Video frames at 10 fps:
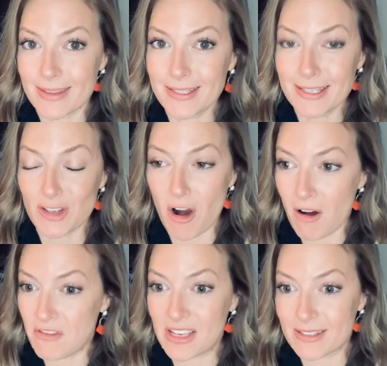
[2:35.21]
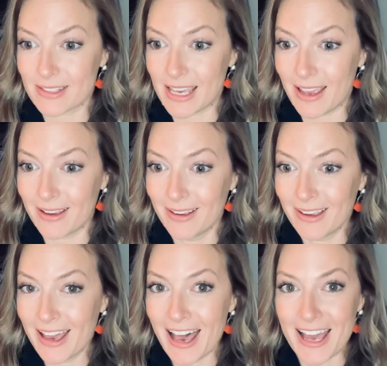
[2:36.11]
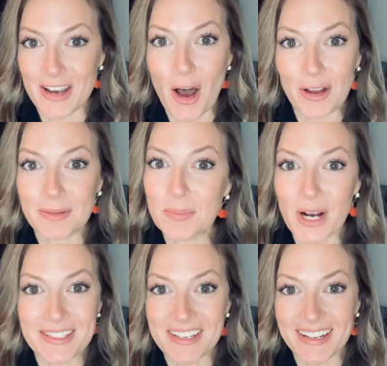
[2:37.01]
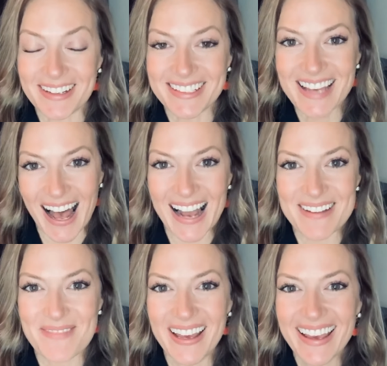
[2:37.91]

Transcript: This is obviously an unprecedented time